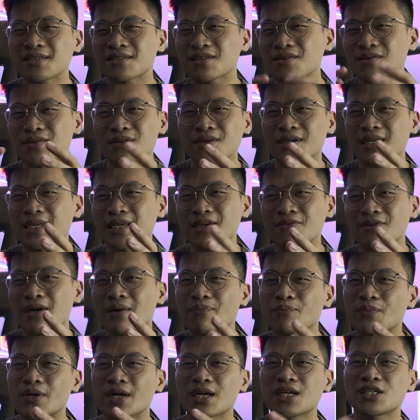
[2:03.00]
to 30
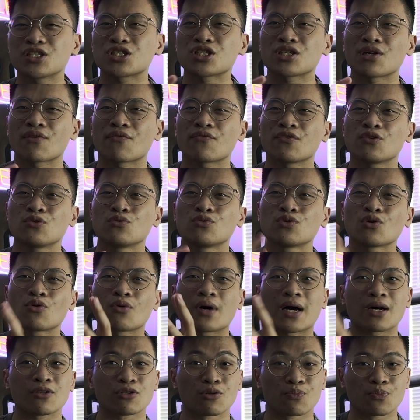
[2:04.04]
rep range if you know
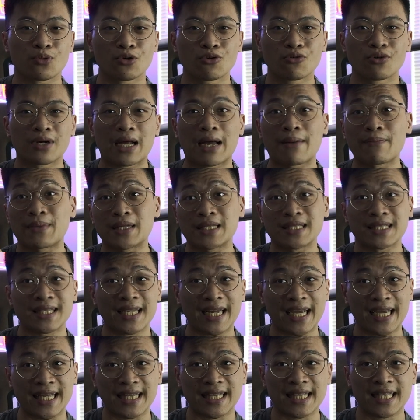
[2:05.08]
how to program and
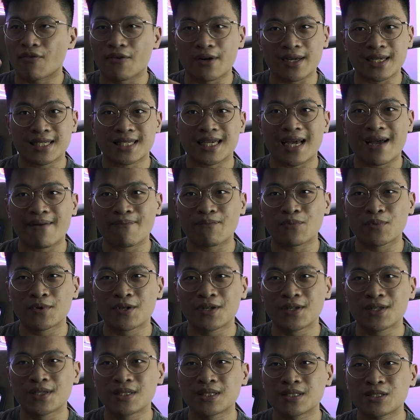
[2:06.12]
train. For
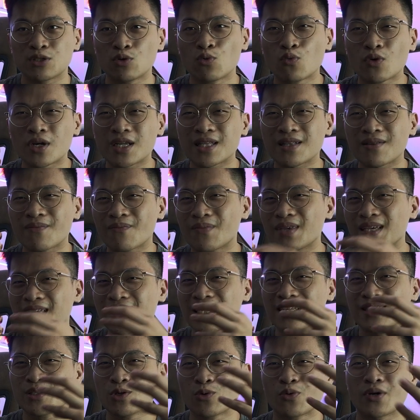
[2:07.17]
example, you wouldn't
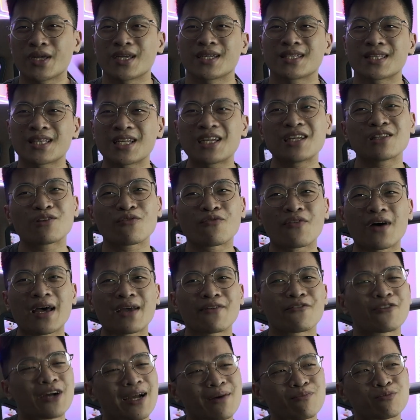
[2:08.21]
be doing 3 to
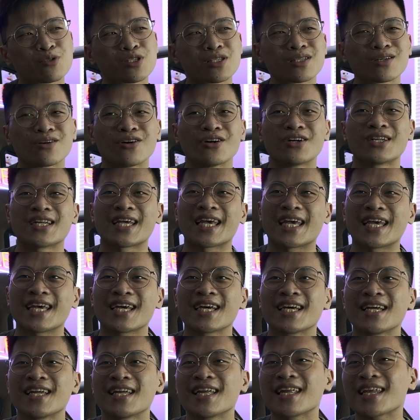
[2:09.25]
5 reps on a
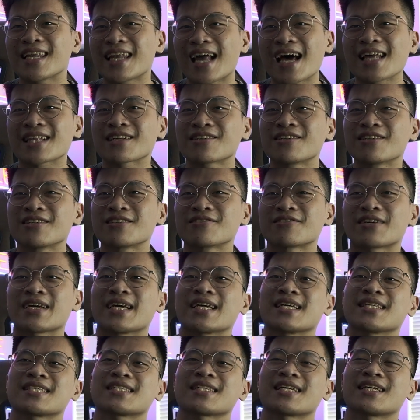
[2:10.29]
lateral
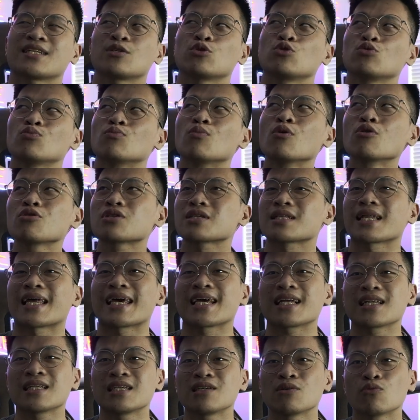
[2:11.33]
raise, and you most
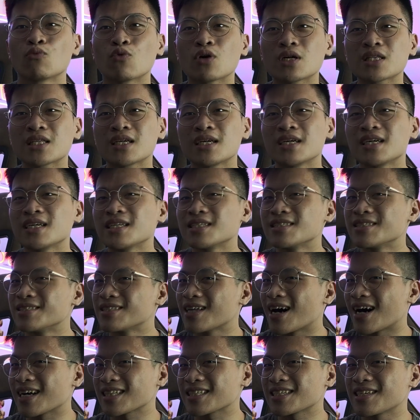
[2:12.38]
likely would
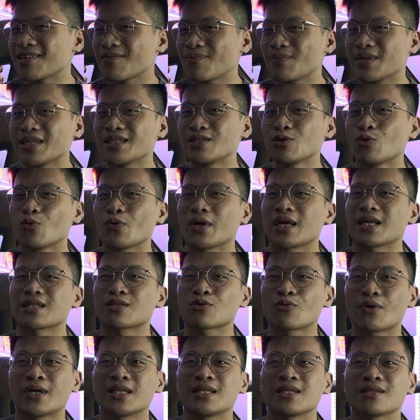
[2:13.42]
not be doing
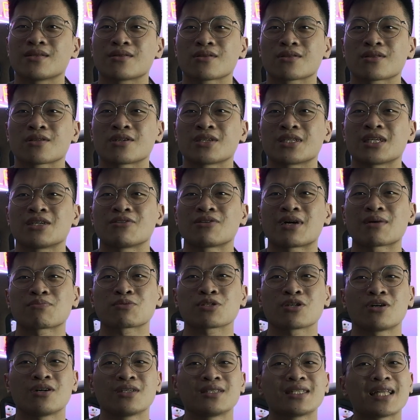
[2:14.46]
20 to 30 reps
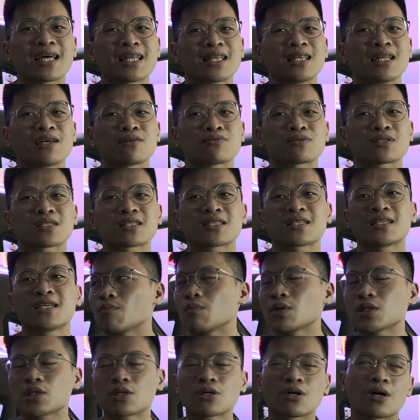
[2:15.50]
on deadlifts.
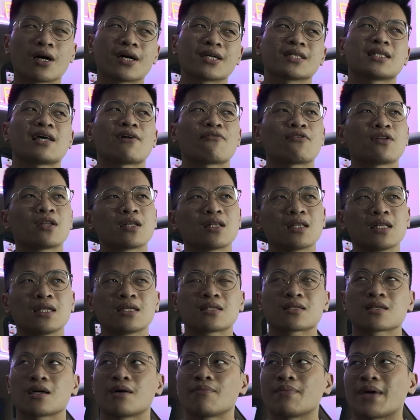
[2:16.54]
But there are definitely
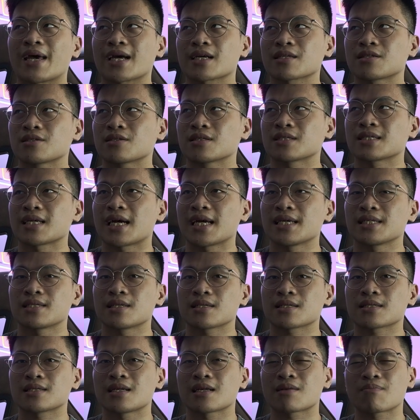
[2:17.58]
some
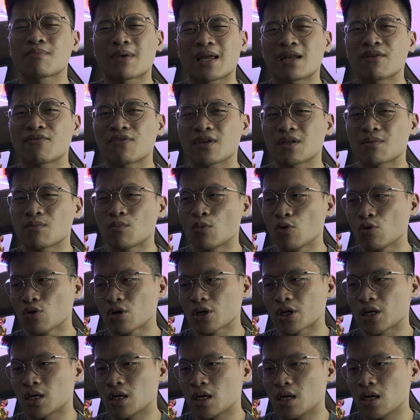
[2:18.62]
exercises that benefit
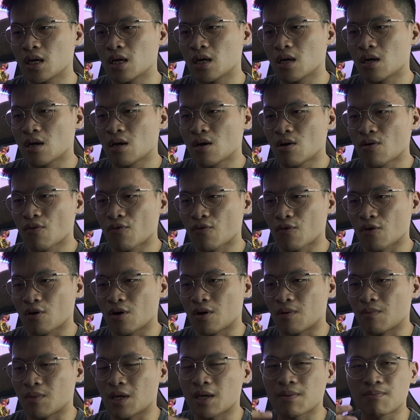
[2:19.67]
more
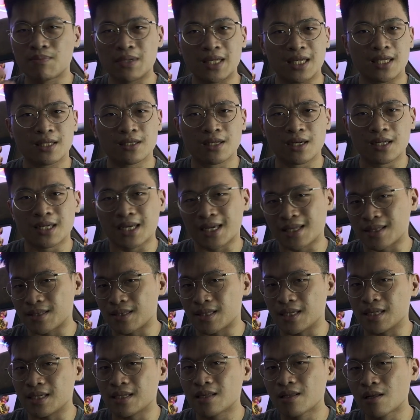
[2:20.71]
from being done in
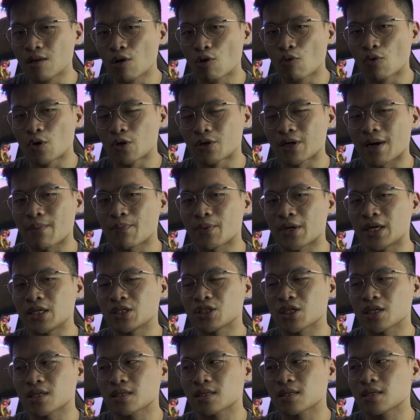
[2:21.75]
the lower rep
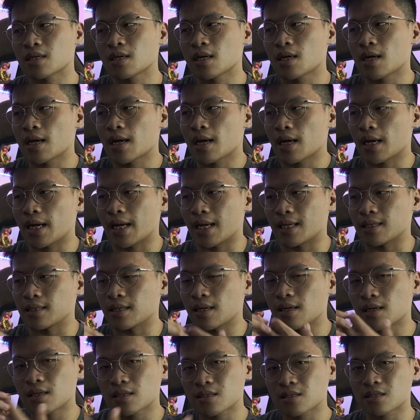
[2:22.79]
ranges, and
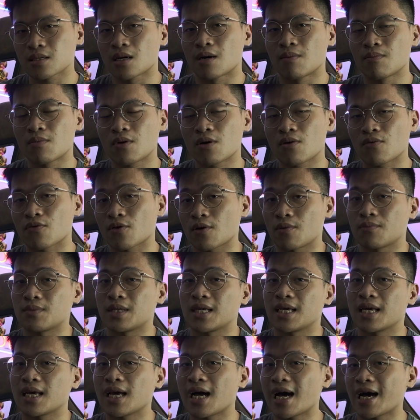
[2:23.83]
some from
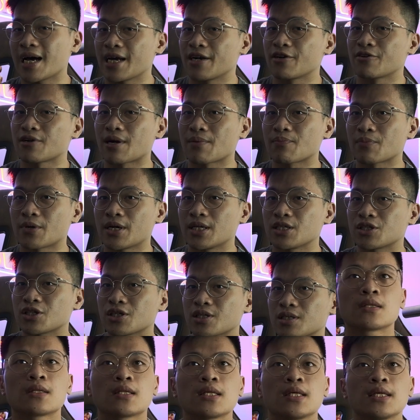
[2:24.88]
the higher rep
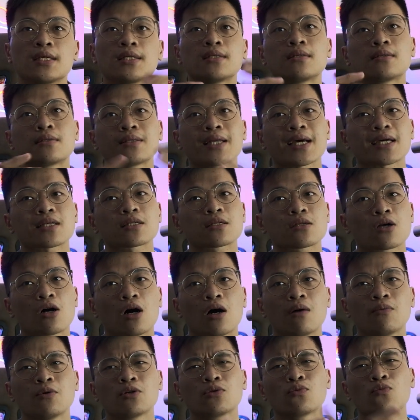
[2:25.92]
ranges. The next
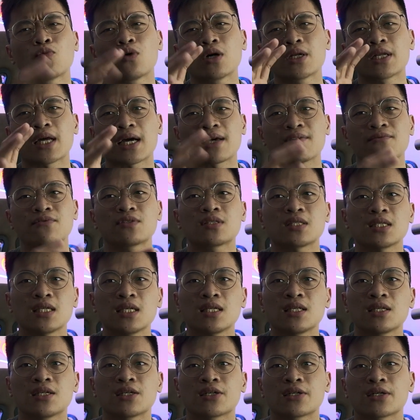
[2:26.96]
common one I've
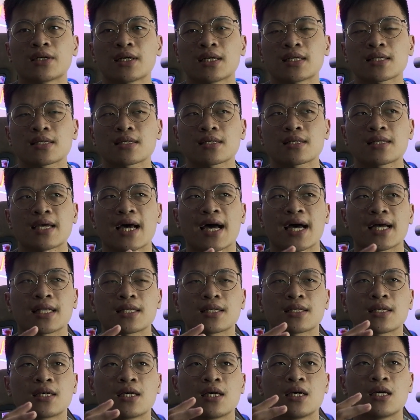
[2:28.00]
seen here is that
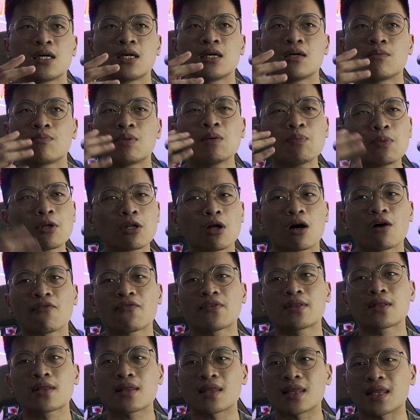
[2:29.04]
people
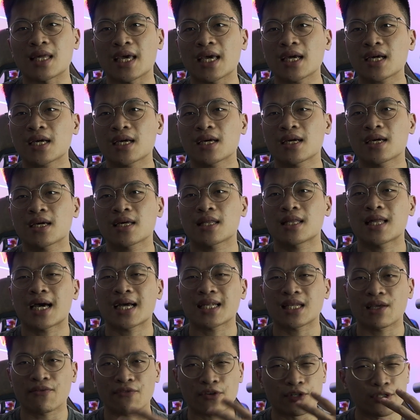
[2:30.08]
often think
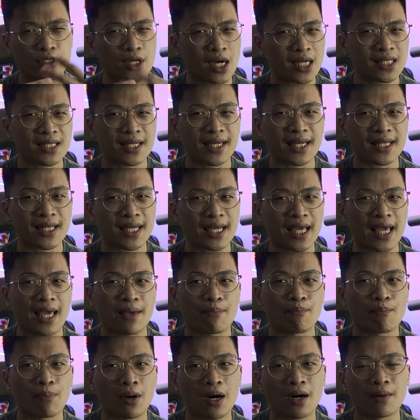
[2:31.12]
that if you're not getting a
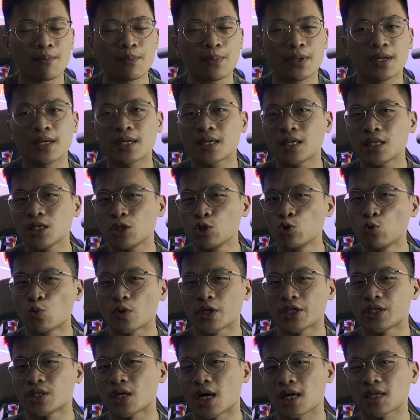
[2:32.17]
pump, you
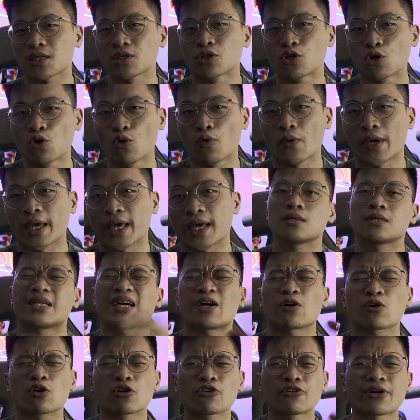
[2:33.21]
are not growing.
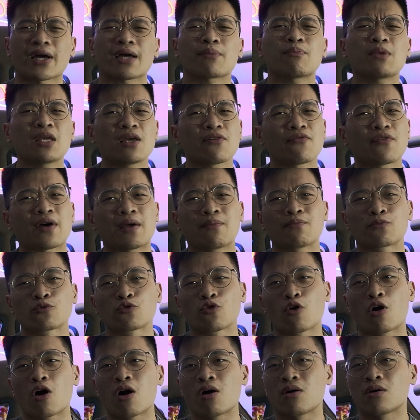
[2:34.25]
Now, correct me if I'm
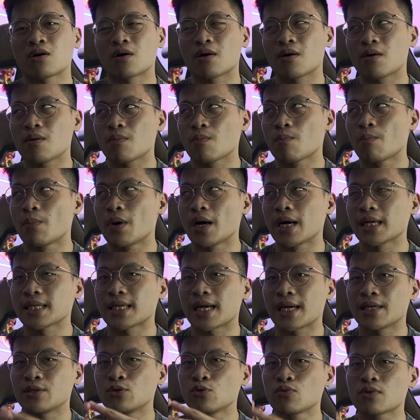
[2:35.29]
wrong, but
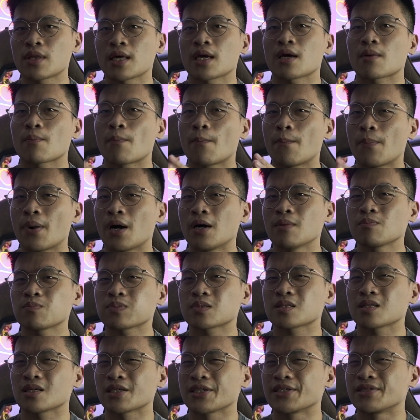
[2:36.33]
I do think
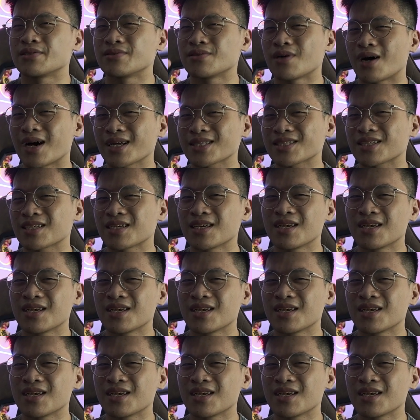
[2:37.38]
pumps are not